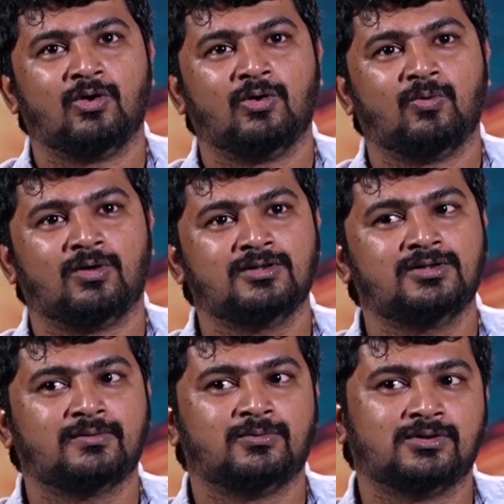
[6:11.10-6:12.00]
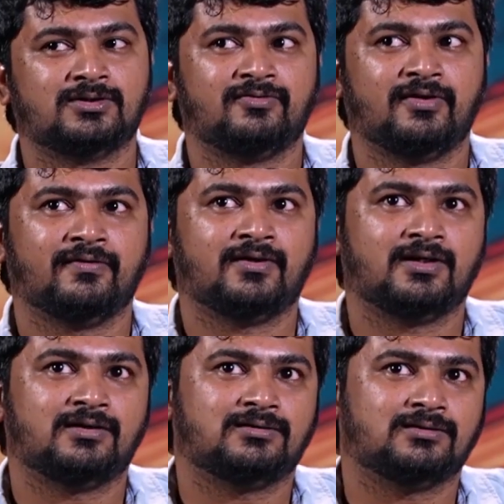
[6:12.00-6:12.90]
what is your most
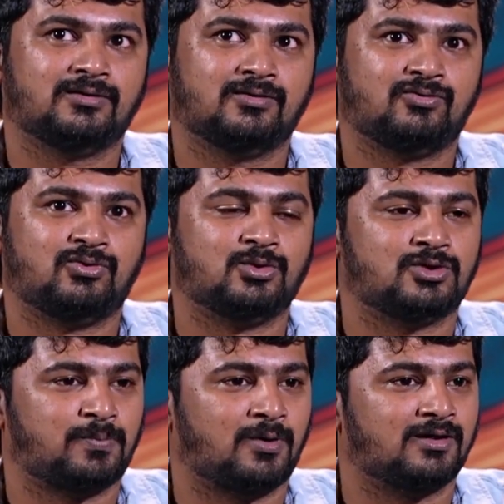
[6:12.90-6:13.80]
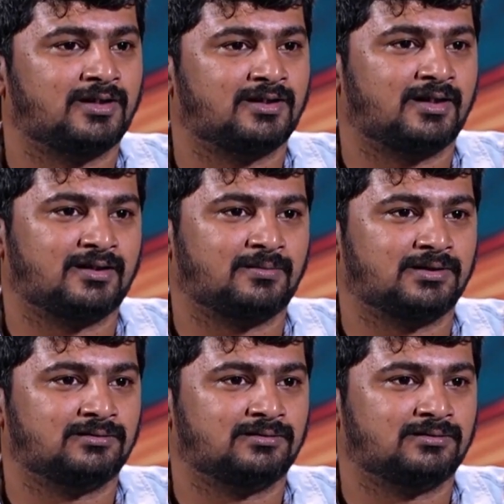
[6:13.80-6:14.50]
favorite food spot in hyderabad